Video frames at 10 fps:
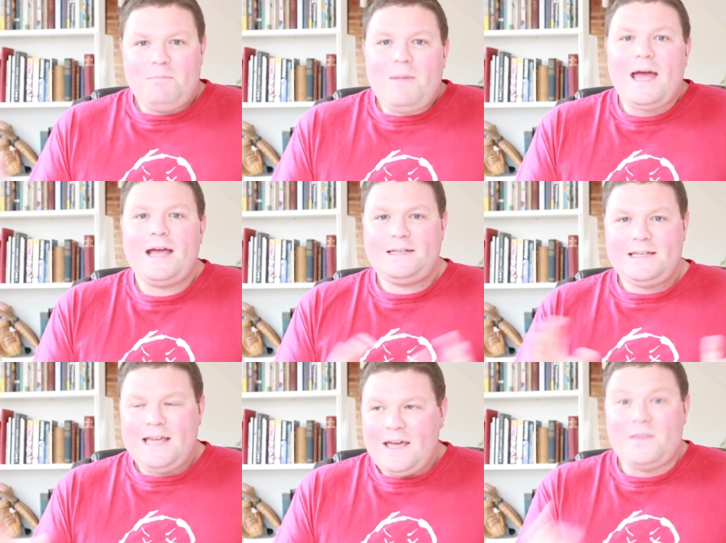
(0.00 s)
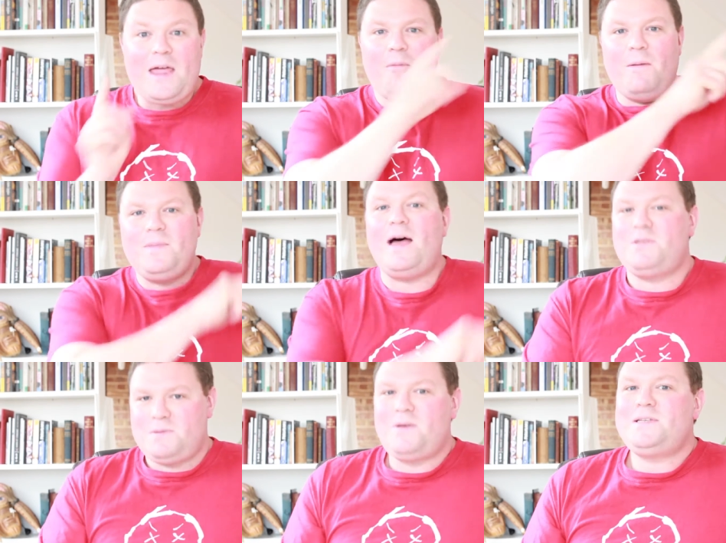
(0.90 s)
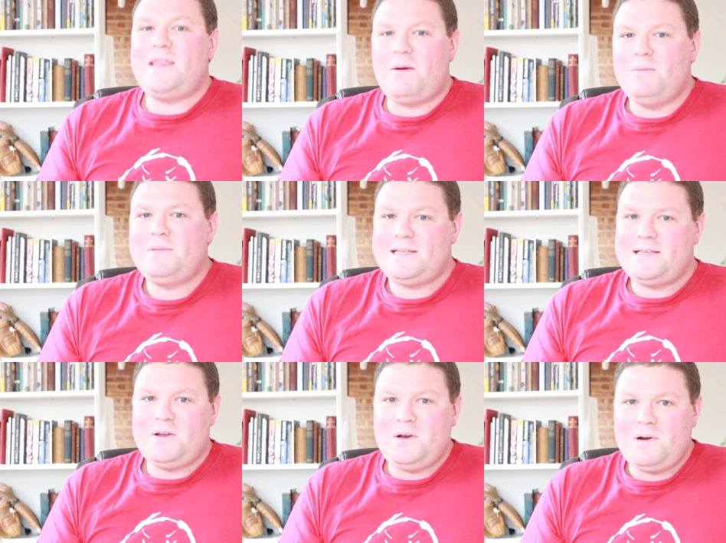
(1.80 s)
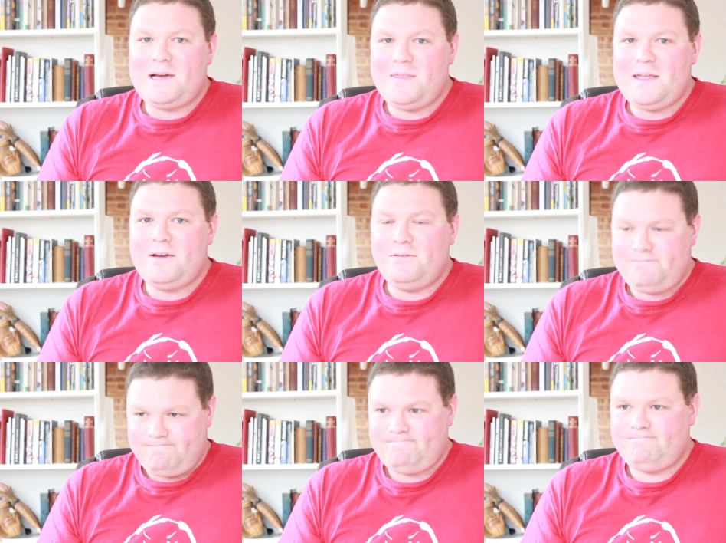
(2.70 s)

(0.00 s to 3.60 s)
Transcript: back together. That one. I'll say that one because that's the only one I can think of.